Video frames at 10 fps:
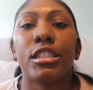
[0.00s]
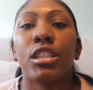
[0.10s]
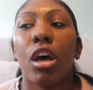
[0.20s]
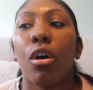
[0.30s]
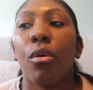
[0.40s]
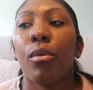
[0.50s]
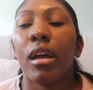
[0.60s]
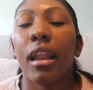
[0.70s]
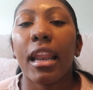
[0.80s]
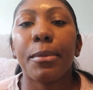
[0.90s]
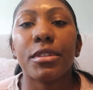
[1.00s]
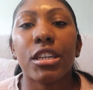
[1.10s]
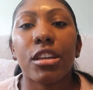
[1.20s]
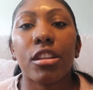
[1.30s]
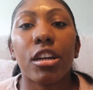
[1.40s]
So one night in
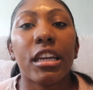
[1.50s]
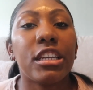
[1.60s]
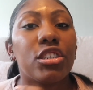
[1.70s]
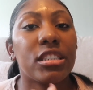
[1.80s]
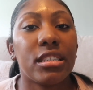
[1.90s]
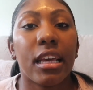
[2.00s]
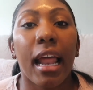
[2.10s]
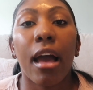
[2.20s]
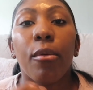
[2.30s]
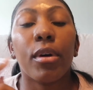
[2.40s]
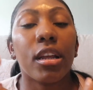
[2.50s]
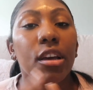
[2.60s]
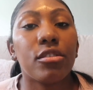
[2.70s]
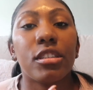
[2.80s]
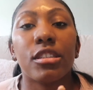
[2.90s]
particular, he just said, I want to
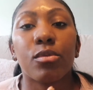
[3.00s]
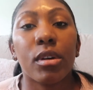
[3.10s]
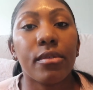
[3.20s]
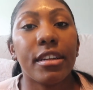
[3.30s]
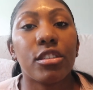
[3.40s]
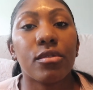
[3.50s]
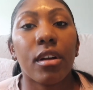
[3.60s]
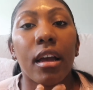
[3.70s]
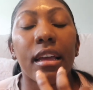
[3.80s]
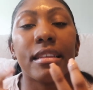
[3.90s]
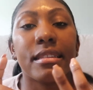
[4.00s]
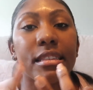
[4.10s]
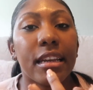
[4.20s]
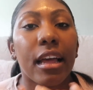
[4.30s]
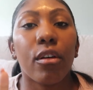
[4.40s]
go to this one restaurant and
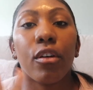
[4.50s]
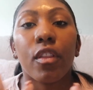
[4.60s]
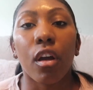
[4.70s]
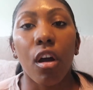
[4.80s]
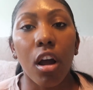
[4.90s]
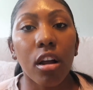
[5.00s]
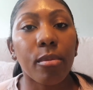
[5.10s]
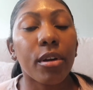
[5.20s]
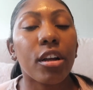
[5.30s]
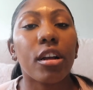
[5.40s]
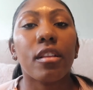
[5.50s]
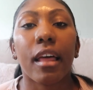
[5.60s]
sit out on the harbor.